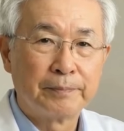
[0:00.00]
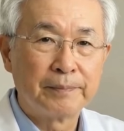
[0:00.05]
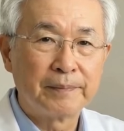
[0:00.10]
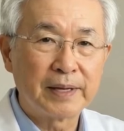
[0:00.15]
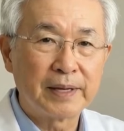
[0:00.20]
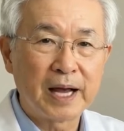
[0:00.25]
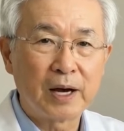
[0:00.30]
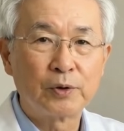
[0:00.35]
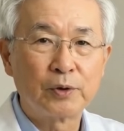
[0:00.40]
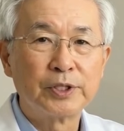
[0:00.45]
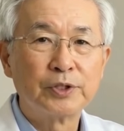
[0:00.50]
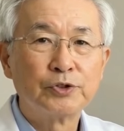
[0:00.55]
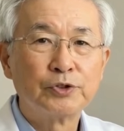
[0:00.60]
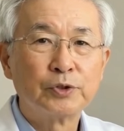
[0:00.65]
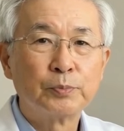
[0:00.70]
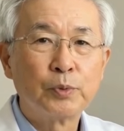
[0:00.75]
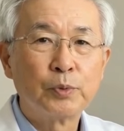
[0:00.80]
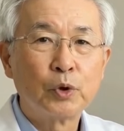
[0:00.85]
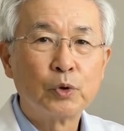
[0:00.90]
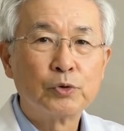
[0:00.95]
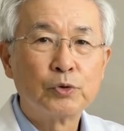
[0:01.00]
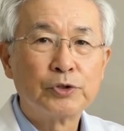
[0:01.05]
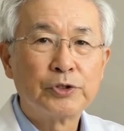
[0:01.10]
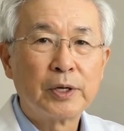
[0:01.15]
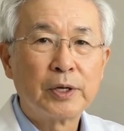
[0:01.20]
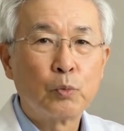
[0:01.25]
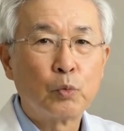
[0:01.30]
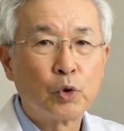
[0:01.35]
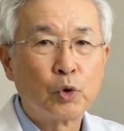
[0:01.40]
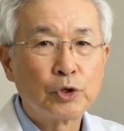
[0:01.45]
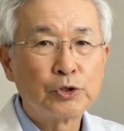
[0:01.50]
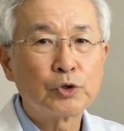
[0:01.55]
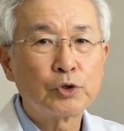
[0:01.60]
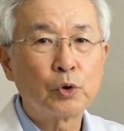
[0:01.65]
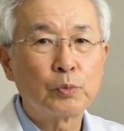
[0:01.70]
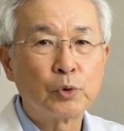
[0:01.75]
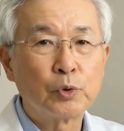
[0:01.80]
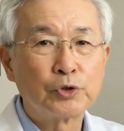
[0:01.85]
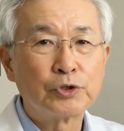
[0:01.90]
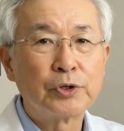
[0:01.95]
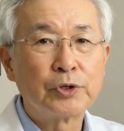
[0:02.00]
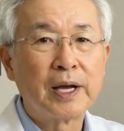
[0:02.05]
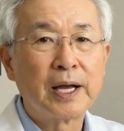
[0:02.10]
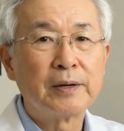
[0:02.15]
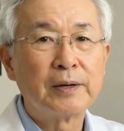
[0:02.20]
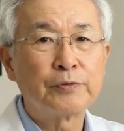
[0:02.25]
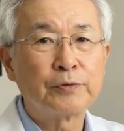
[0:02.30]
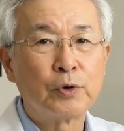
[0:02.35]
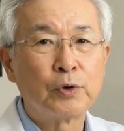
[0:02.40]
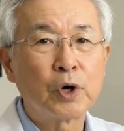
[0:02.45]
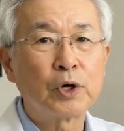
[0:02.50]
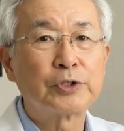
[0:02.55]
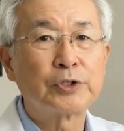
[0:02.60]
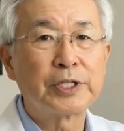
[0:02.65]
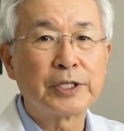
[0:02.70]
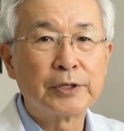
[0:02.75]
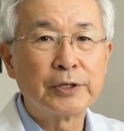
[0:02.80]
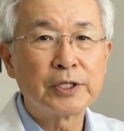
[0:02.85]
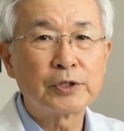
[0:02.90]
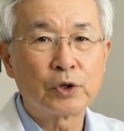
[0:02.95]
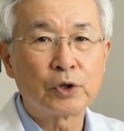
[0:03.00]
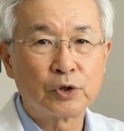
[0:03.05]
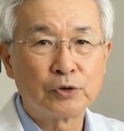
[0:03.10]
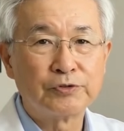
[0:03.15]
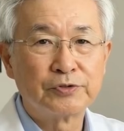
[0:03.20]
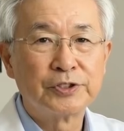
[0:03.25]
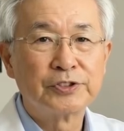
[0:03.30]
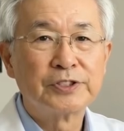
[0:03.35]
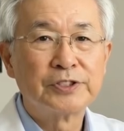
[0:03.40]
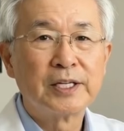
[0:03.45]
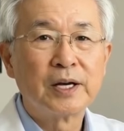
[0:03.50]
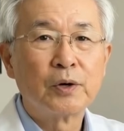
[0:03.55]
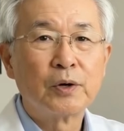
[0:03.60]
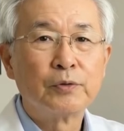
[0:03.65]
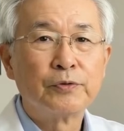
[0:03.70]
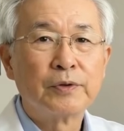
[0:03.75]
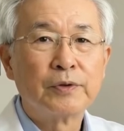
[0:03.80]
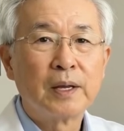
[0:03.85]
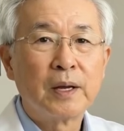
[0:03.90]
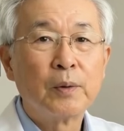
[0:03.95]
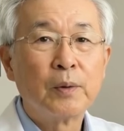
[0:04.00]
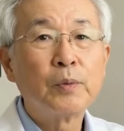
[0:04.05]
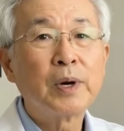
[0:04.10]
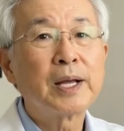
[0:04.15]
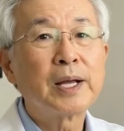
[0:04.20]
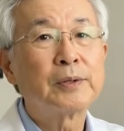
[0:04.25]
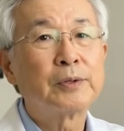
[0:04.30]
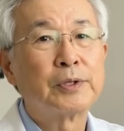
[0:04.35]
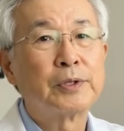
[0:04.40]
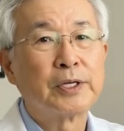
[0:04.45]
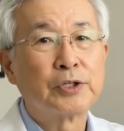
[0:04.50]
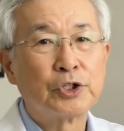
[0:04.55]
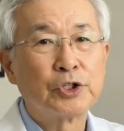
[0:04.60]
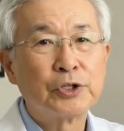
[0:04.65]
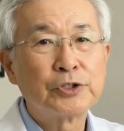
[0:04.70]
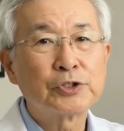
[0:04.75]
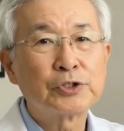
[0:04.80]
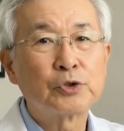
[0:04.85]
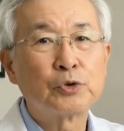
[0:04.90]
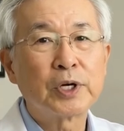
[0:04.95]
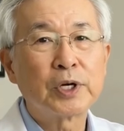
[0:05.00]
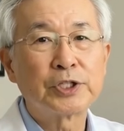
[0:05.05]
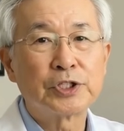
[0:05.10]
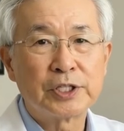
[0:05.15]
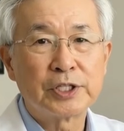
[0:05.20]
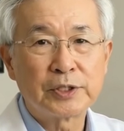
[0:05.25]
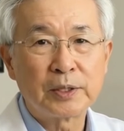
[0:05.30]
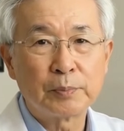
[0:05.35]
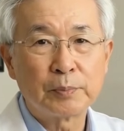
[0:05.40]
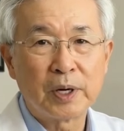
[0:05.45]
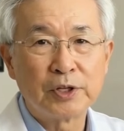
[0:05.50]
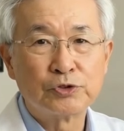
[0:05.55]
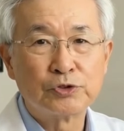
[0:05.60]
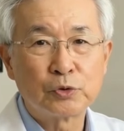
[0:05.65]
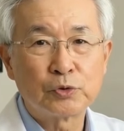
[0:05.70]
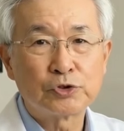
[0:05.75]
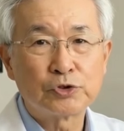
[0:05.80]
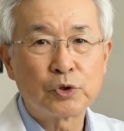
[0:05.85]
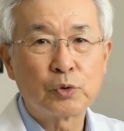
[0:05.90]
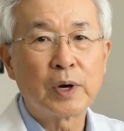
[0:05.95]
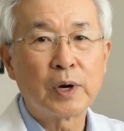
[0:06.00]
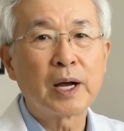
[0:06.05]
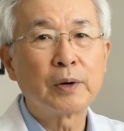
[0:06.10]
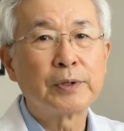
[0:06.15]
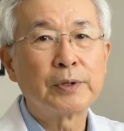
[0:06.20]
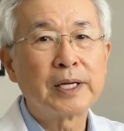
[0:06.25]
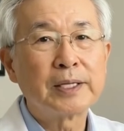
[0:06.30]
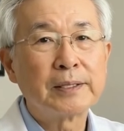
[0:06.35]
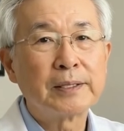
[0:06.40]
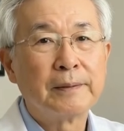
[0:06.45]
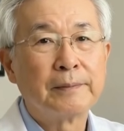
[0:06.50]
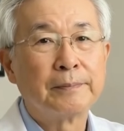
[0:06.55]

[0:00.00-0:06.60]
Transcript: Now here's a pose that works almost like flossing the nerve itself, rather than just stretching the muscles around it.